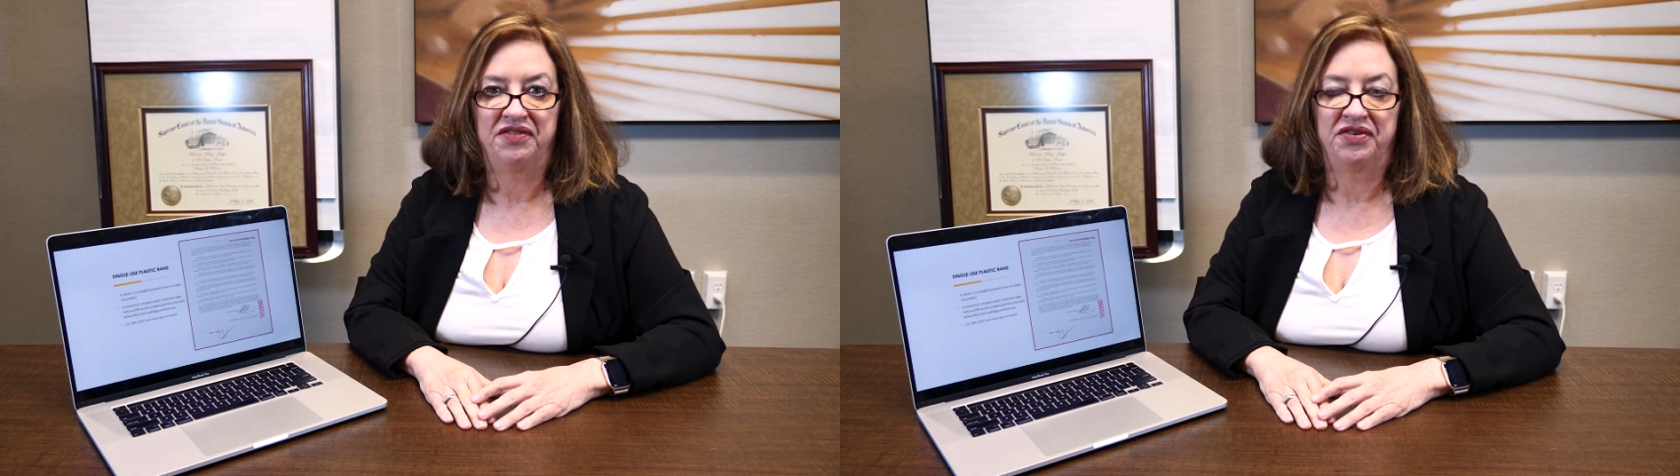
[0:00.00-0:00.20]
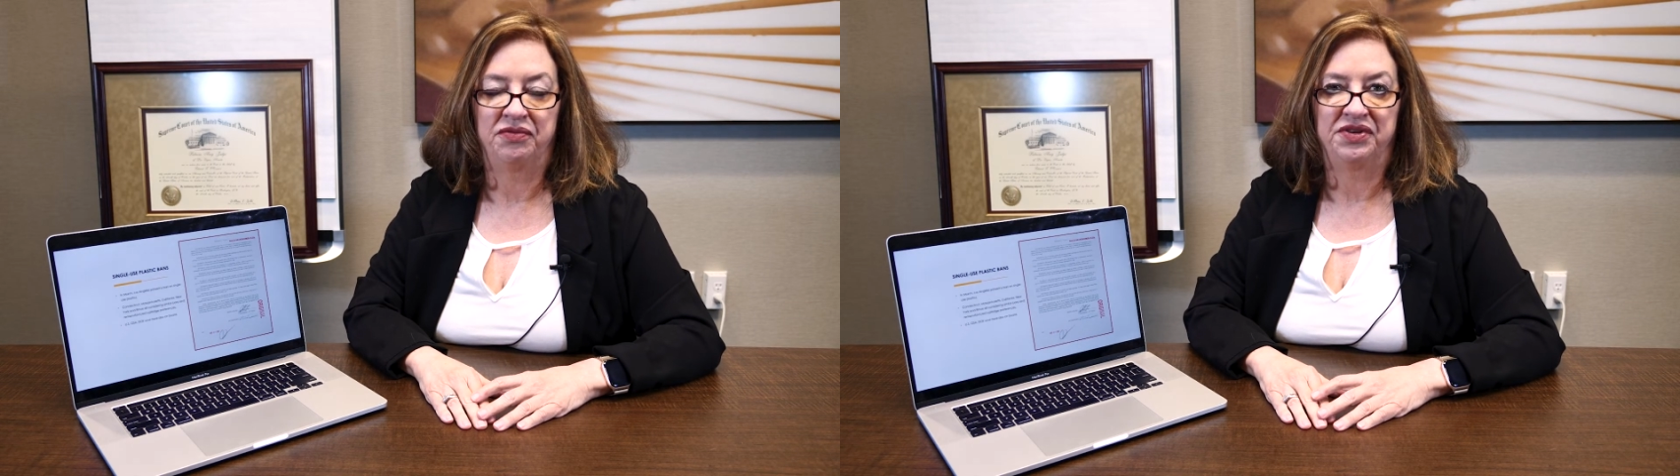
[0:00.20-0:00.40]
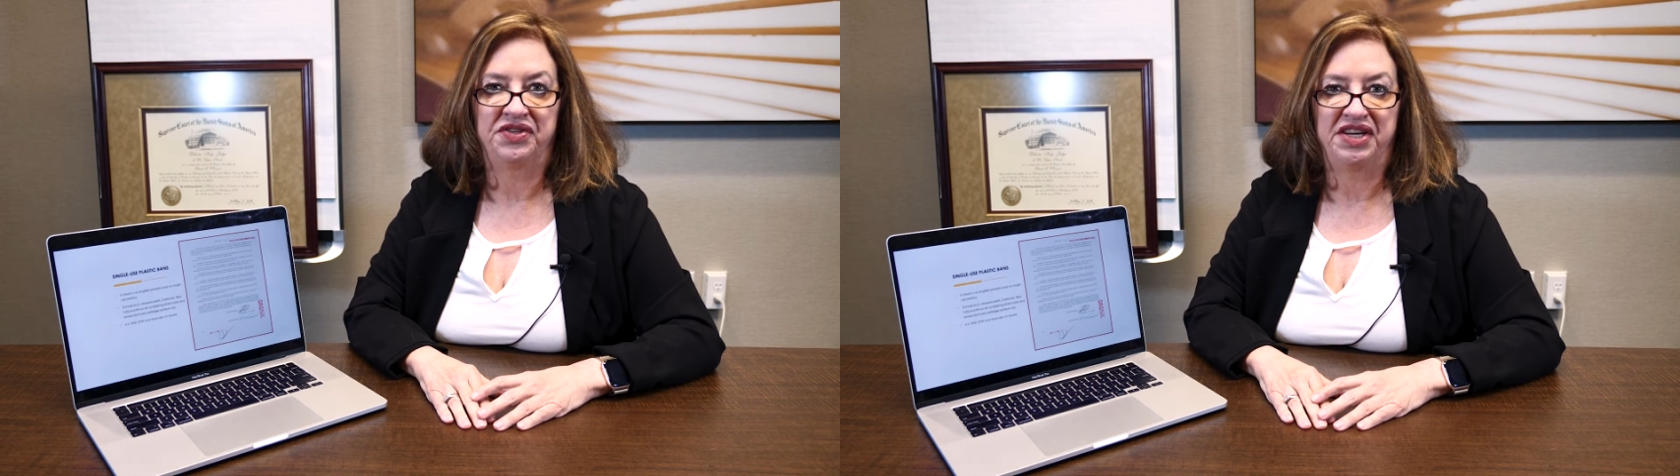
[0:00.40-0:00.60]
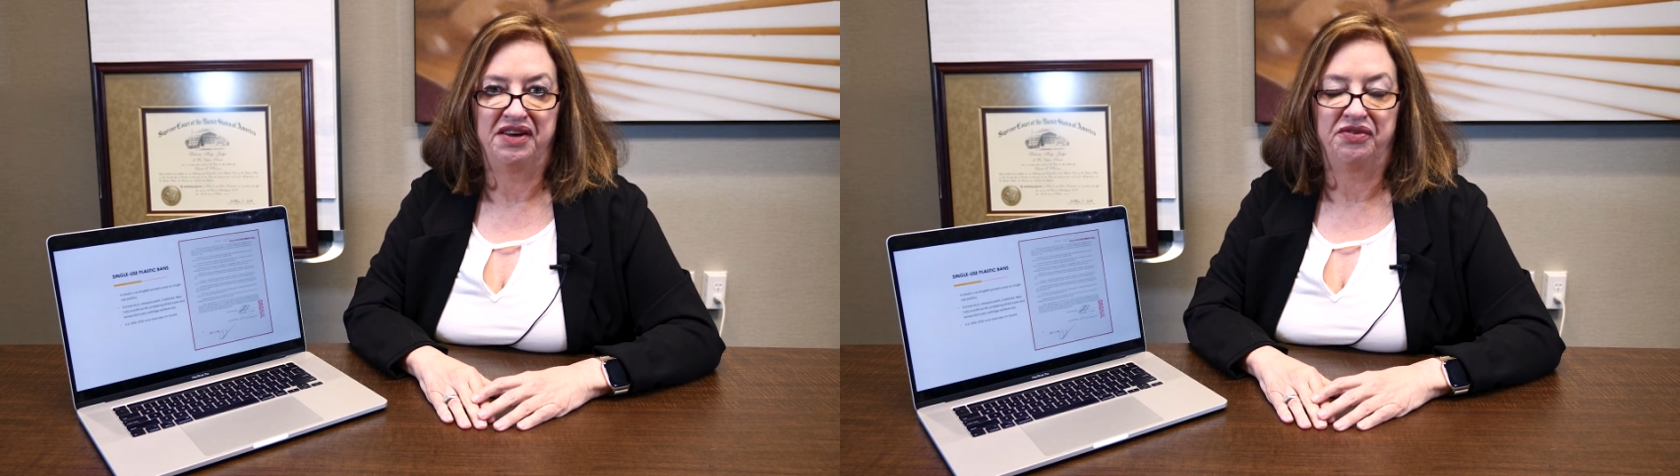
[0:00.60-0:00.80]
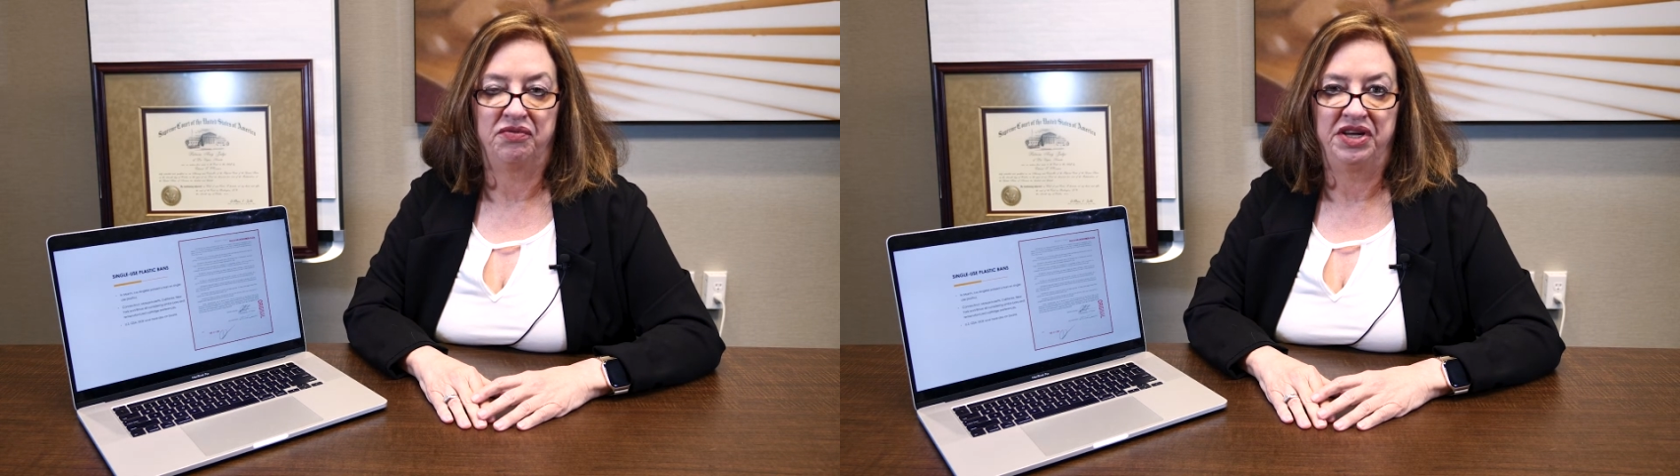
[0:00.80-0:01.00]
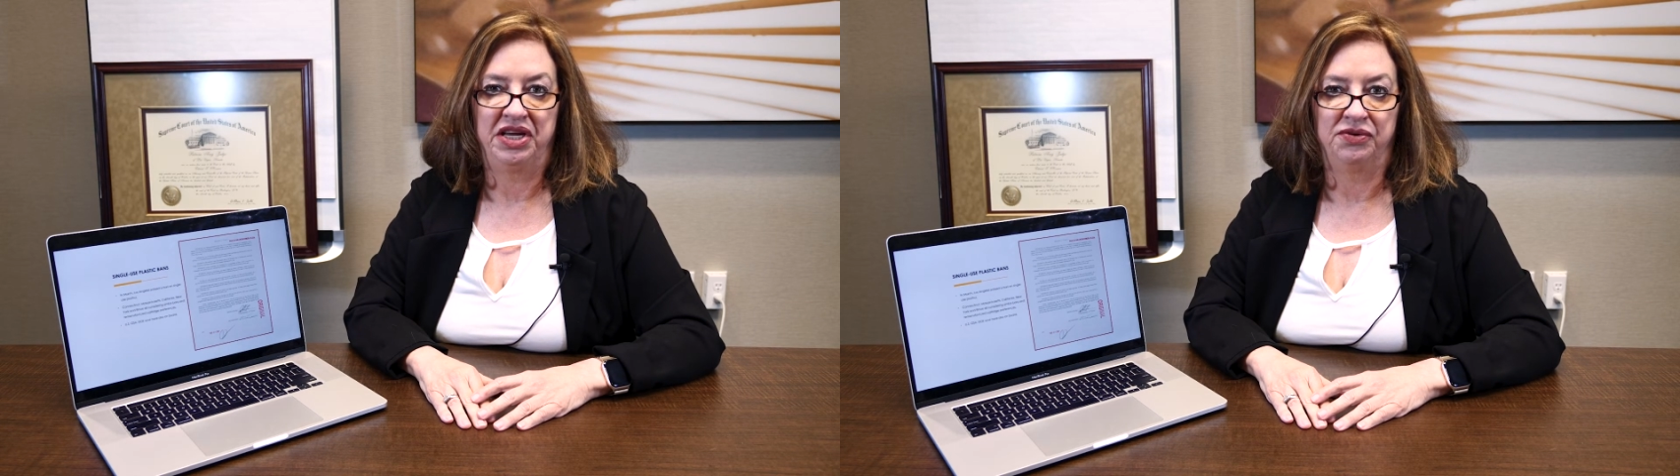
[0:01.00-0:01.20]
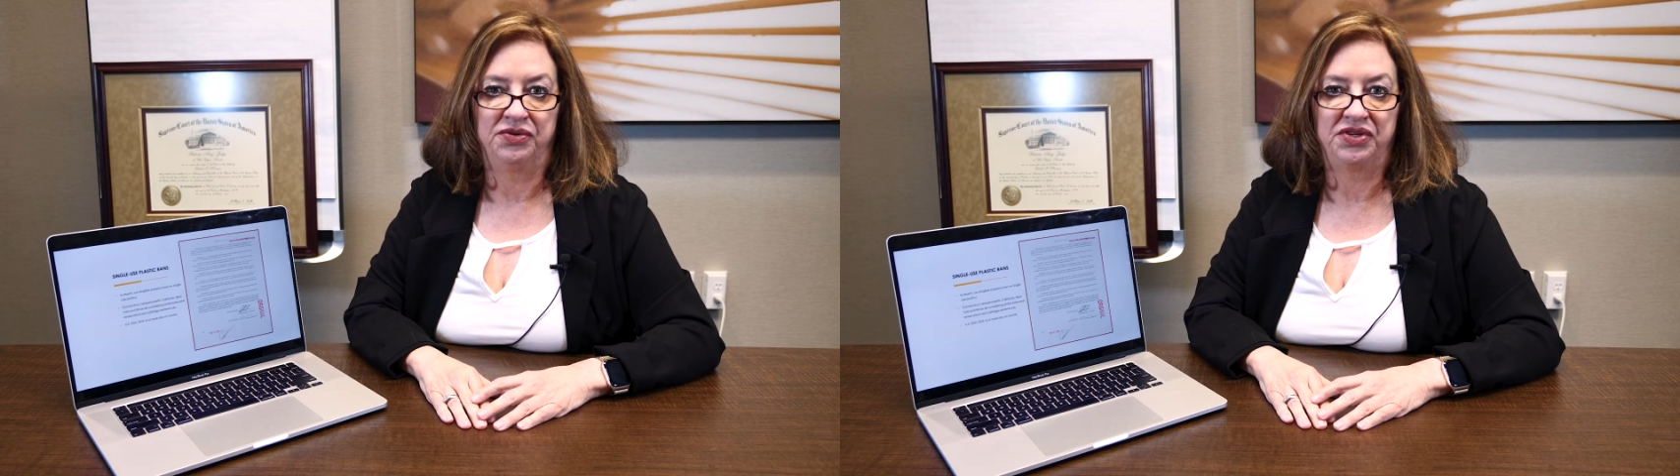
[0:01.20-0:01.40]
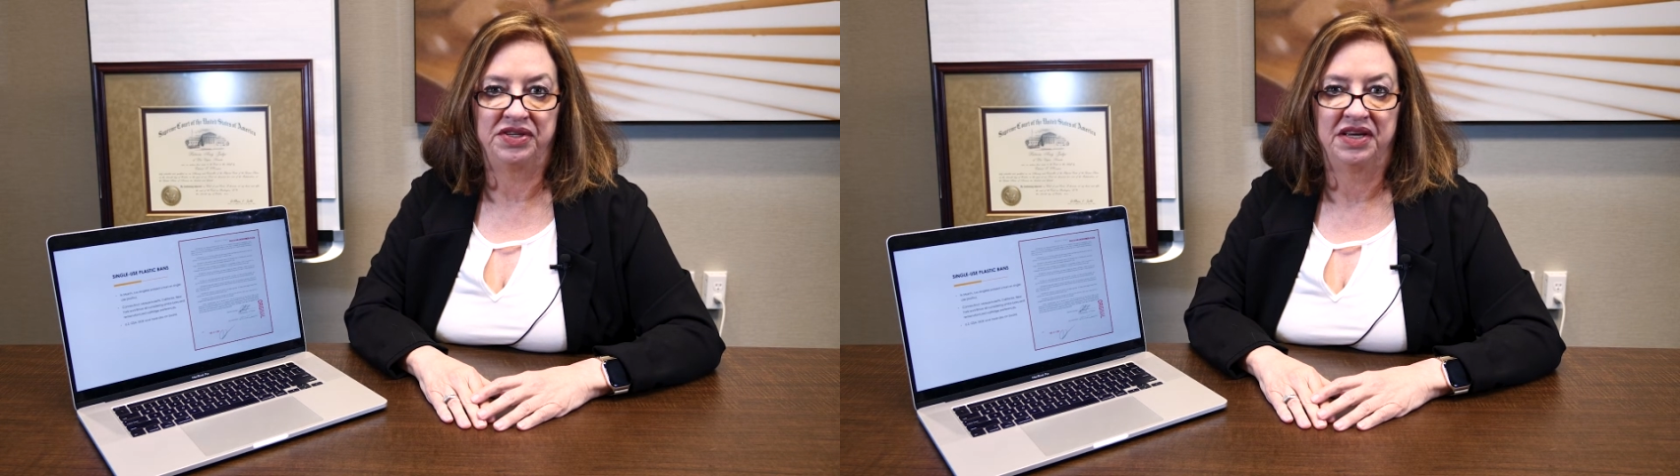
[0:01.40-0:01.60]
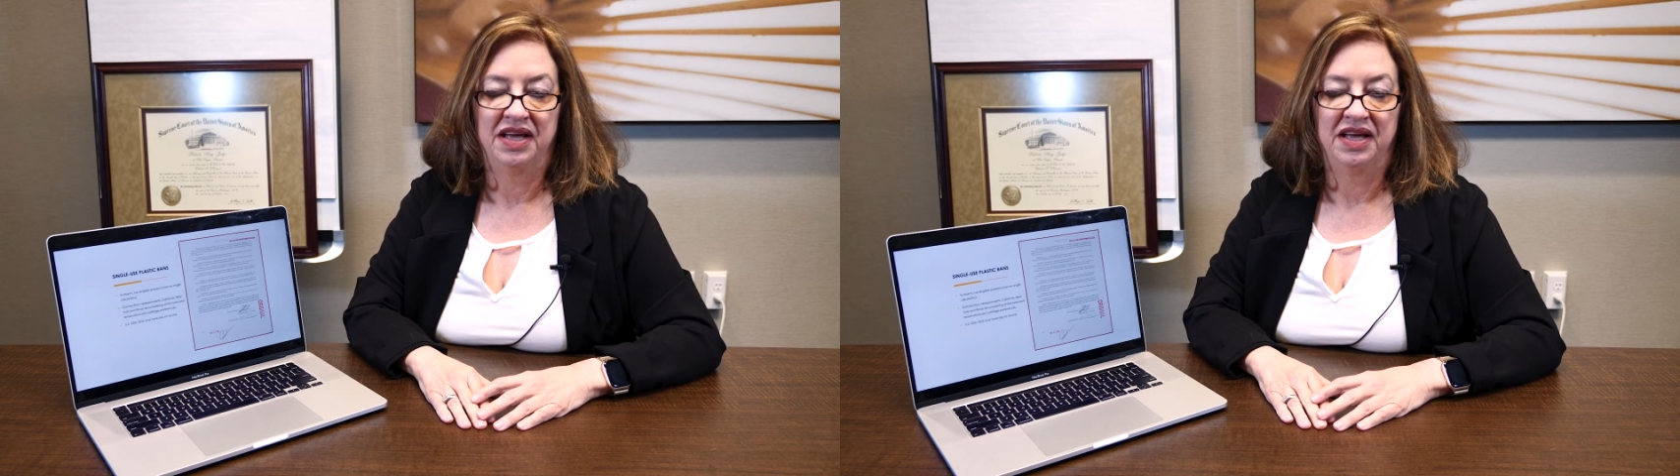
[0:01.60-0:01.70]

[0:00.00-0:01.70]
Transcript: to withstand reuse.